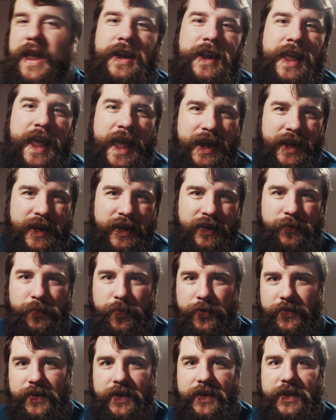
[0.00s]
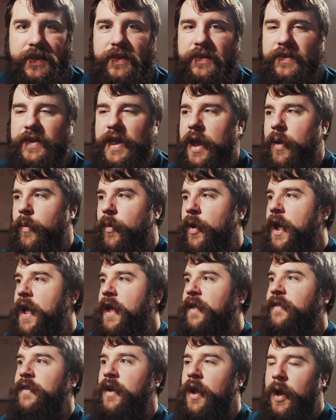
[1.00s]
and Canon is presenting this camera
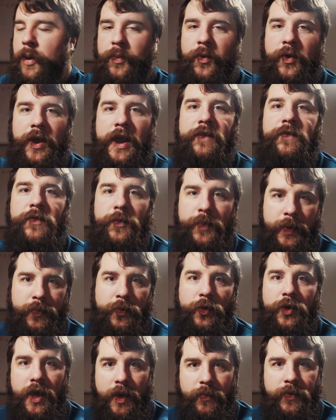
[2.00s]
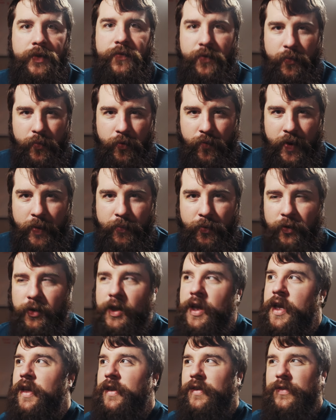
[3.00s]
as an upgrade for people coming from a
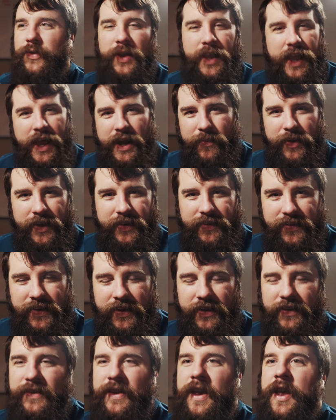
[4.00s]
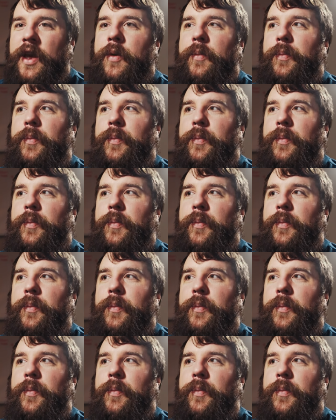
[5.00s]
Rebel, so it kind of makes sense,